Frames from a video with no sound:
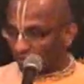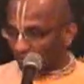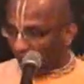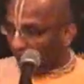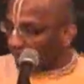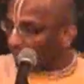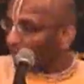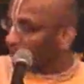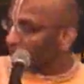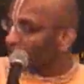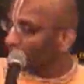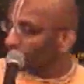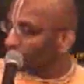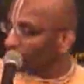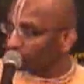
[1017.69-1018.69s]
at a
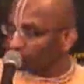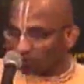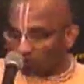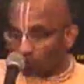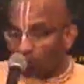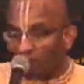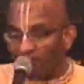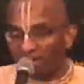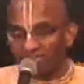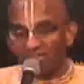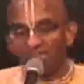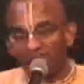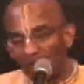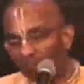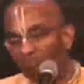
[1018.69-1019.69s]
particular place, we think, where has
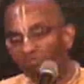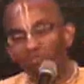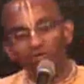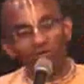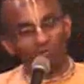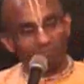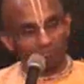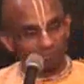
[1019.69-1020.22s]
it come from?